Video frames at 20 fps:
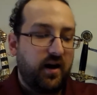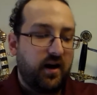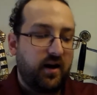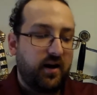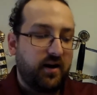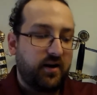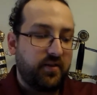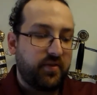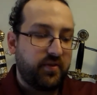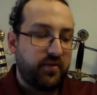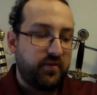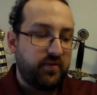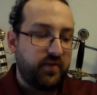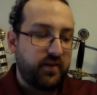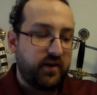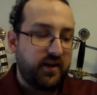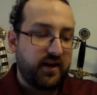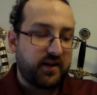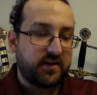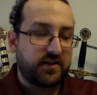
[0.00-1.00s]

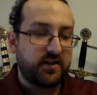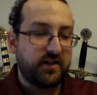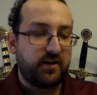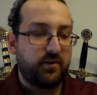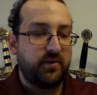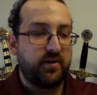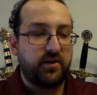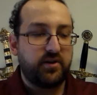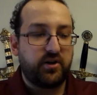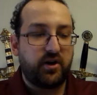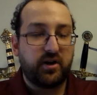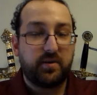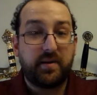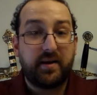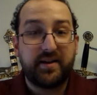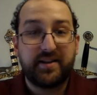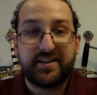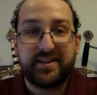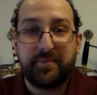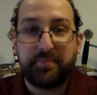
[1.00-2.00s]
The next thing I want to talk
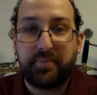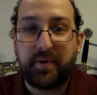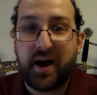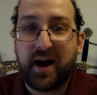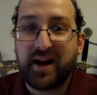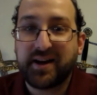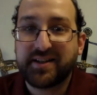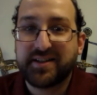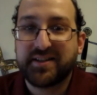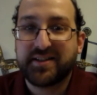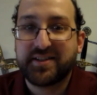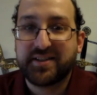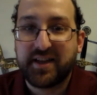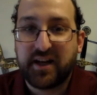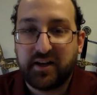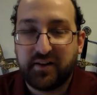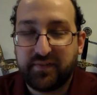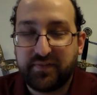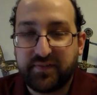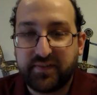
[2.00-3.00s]
about is the box
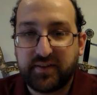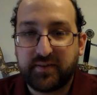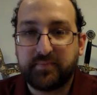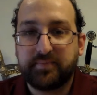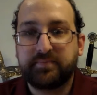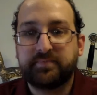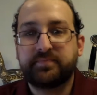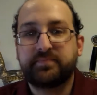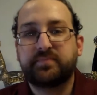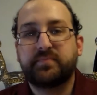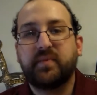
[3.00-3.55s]
itself.